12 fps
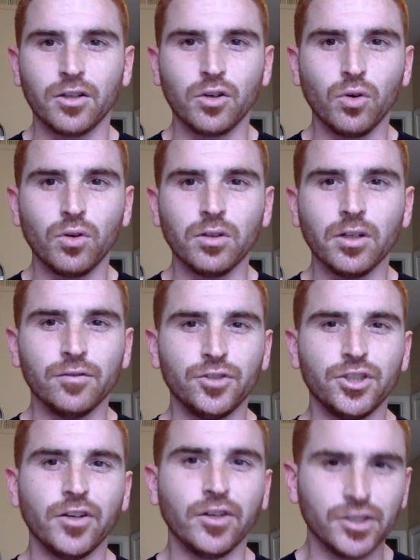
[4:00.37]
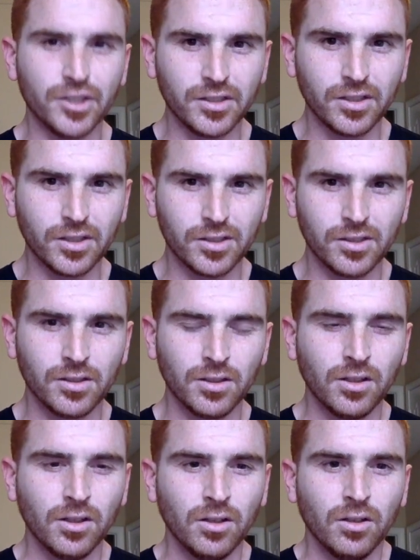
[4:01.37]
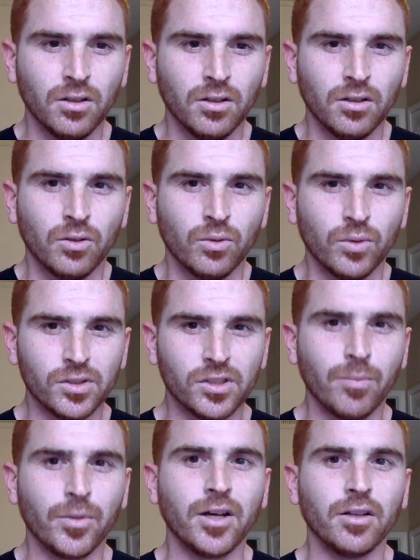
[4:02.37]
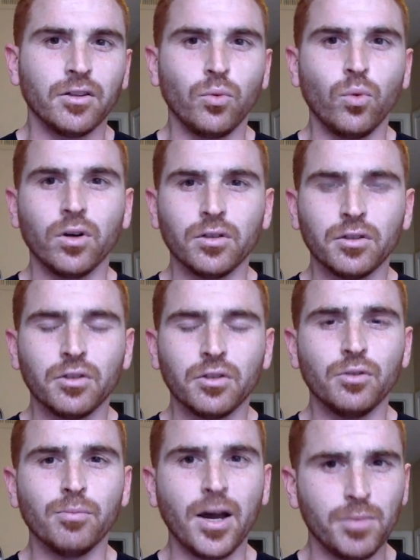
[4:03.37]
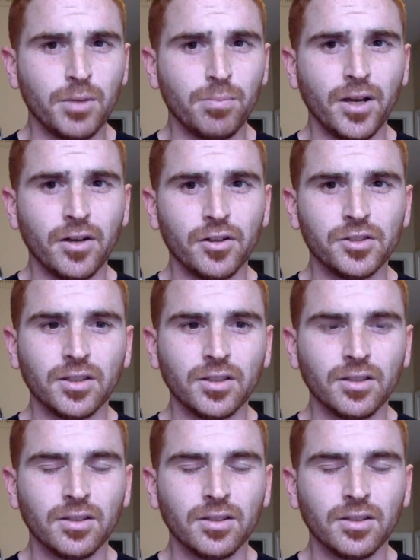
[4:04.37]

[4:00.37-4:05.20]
goal of sharing Jesus with someone out in the world who might be perishing,